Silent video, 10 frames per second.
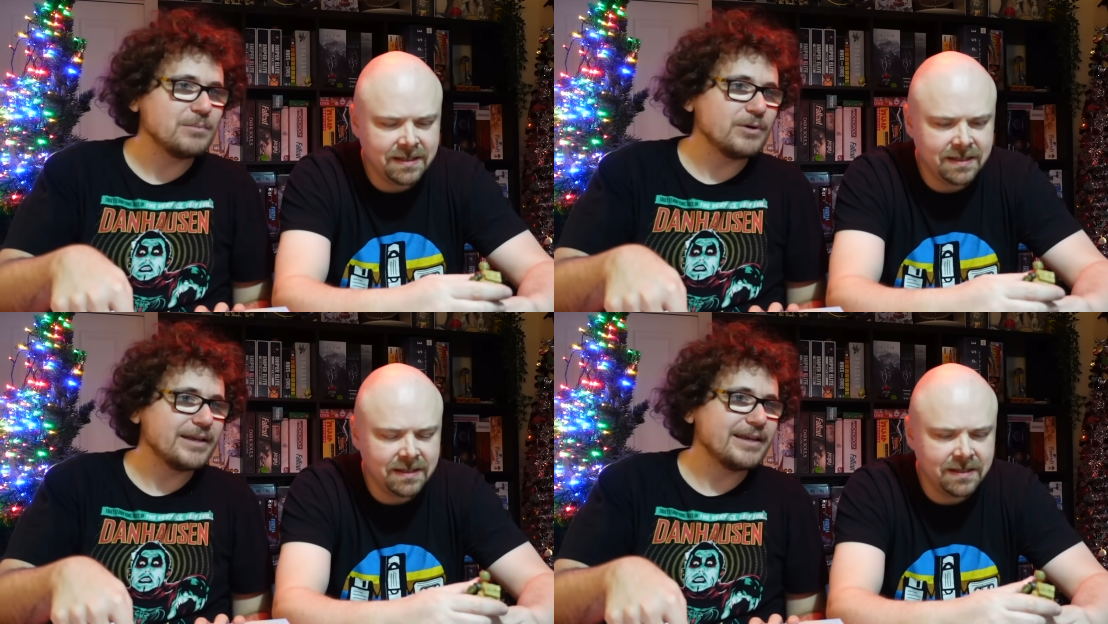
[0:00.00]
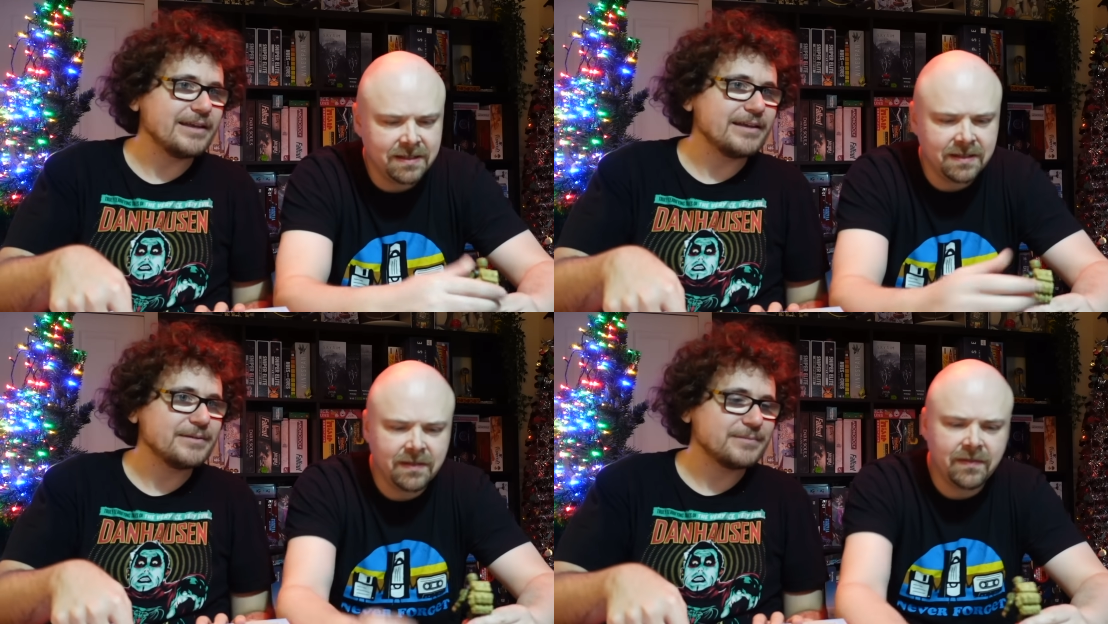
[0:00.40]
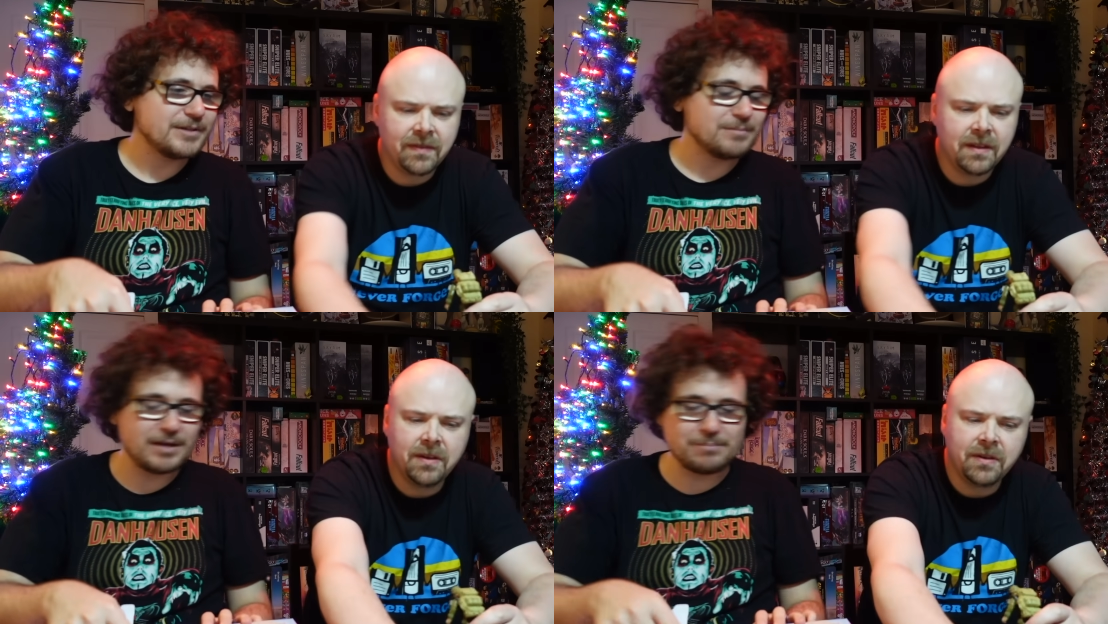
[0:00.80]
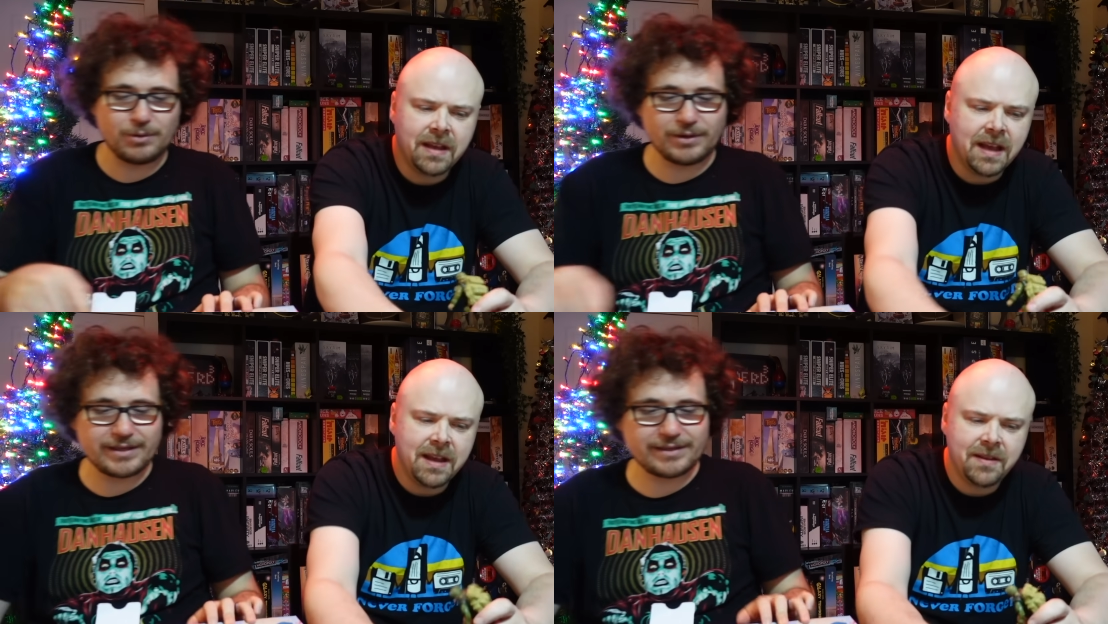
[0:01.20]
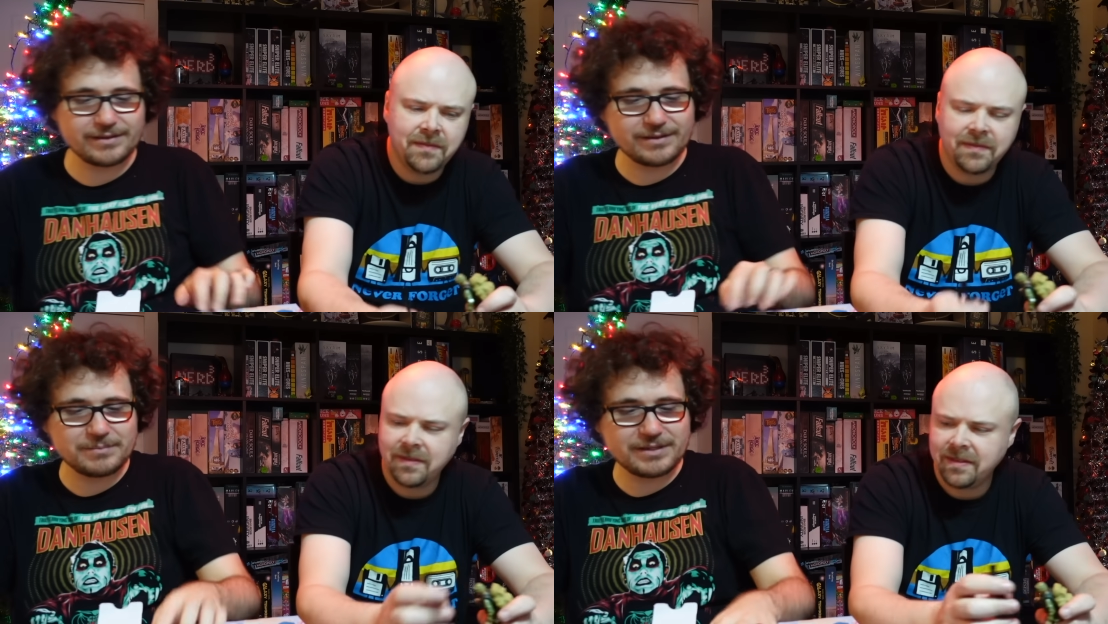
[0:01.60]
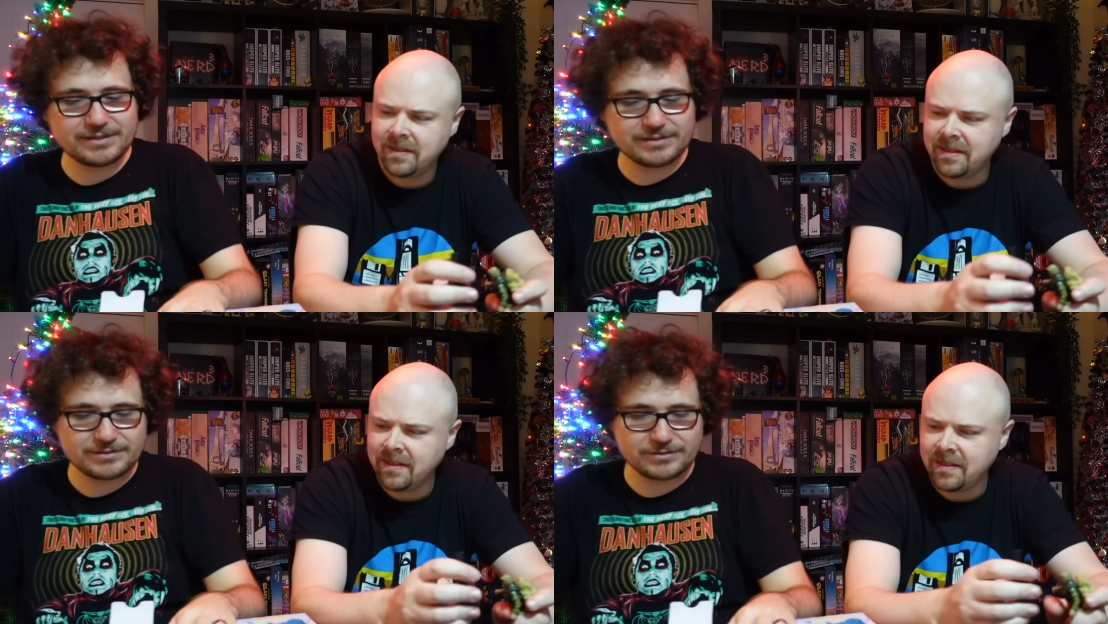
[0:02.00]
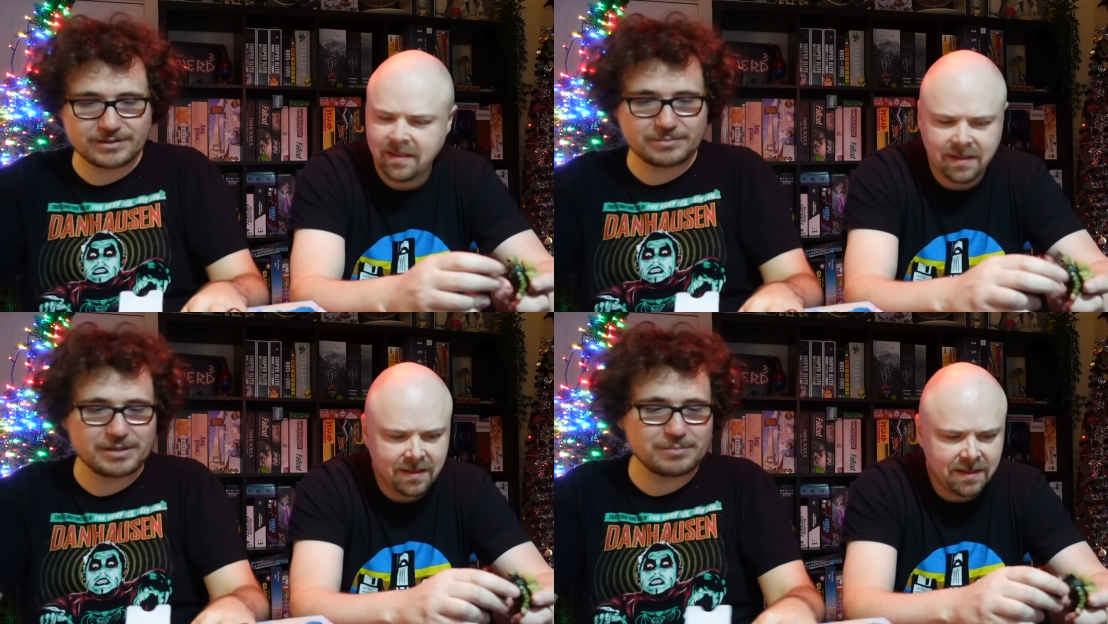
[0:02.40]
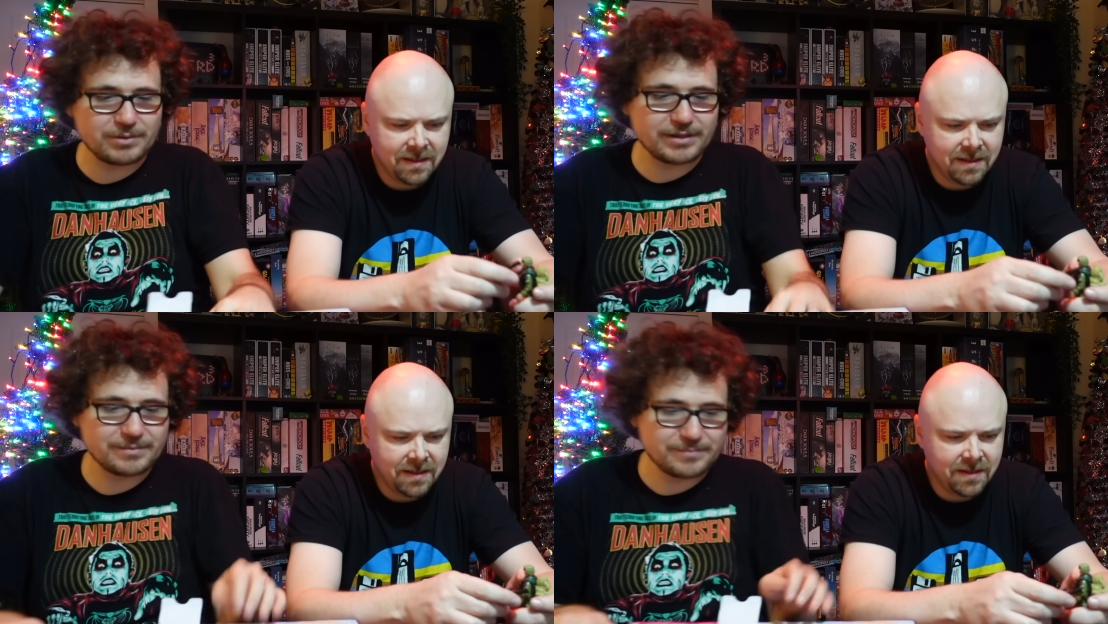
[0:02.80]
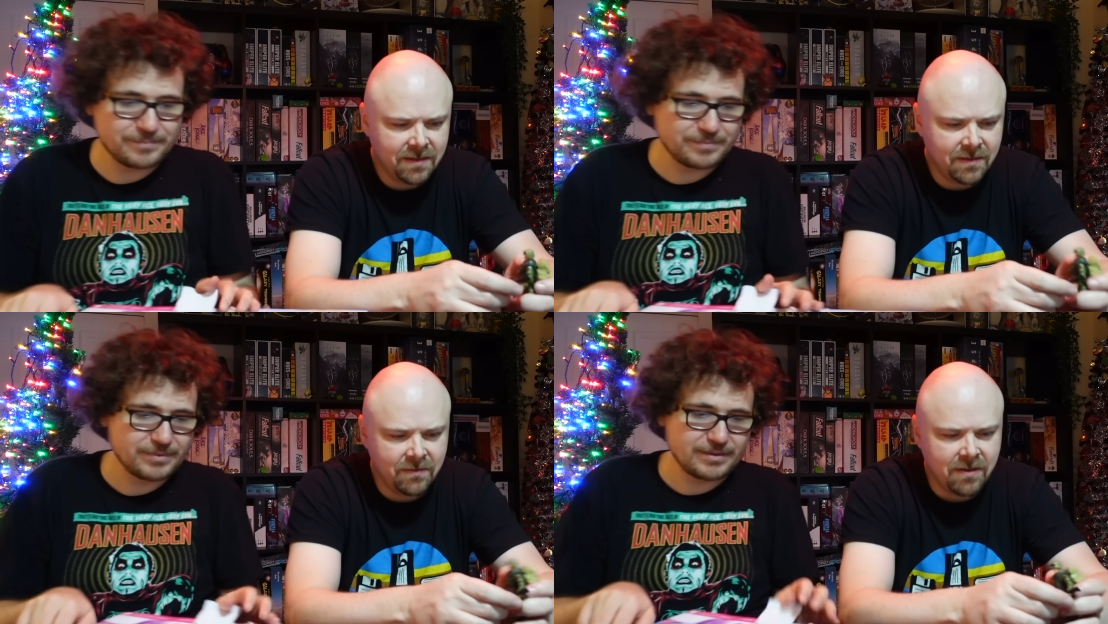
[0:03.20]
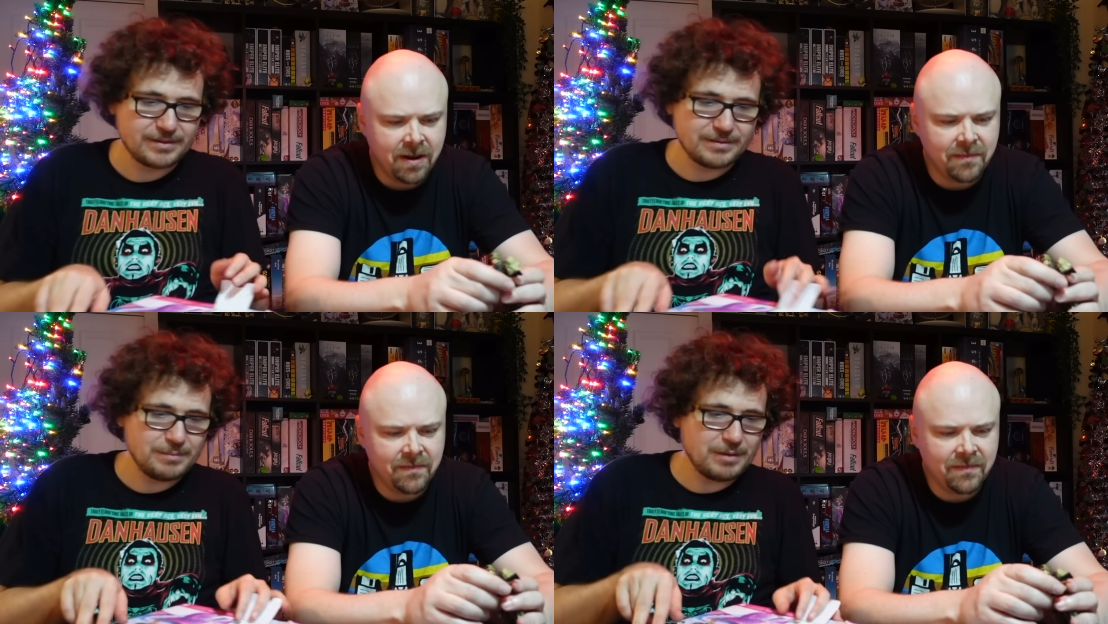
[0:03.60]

Speaker 1: boy here. My by okay. boy, I mean it's not going to be a boy. Right. It